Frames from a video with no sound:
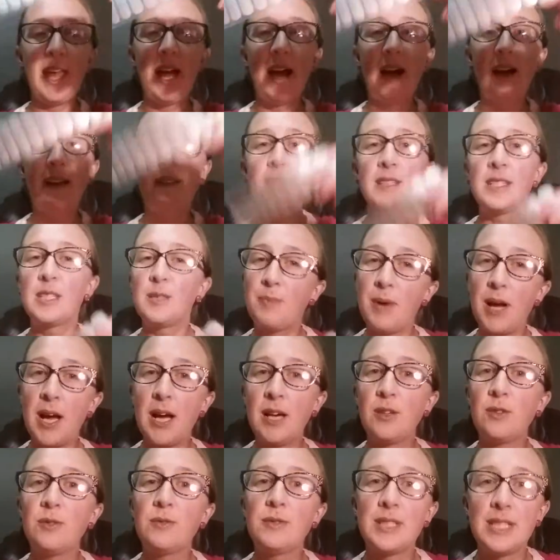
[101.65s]
uh, the
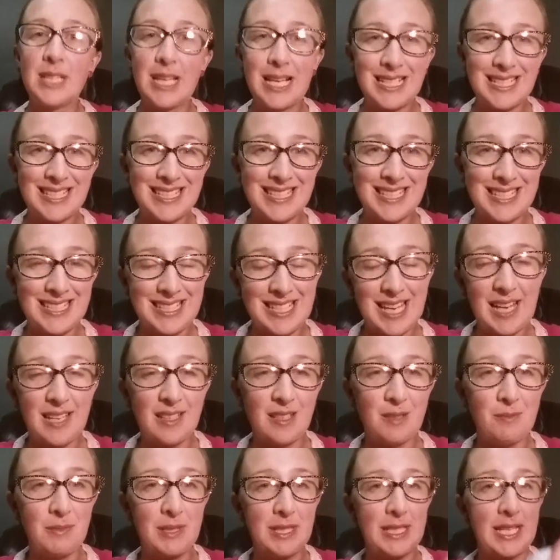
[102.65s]
sparkles, luster,
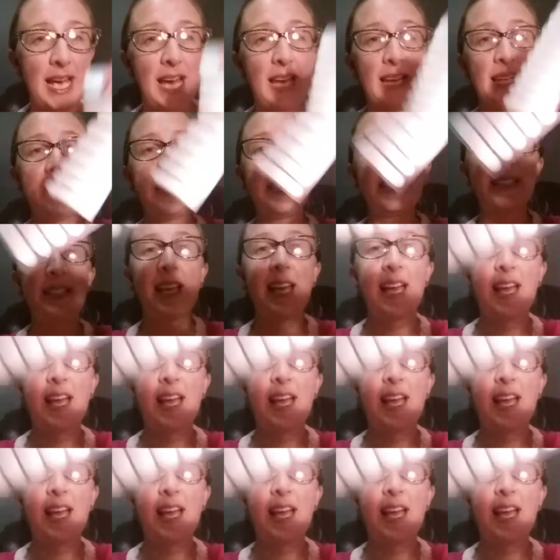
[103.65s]
satin and metallics,